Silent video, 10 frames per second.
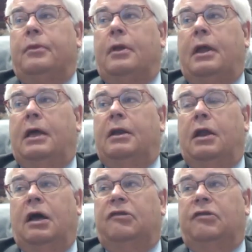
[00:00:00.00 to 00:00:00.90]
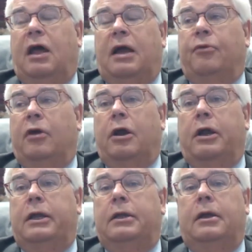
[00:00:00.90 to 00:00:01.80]
had a nice
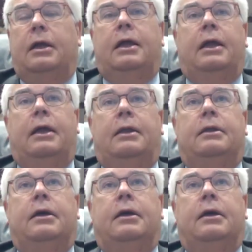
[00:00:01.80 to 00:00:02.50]
library. And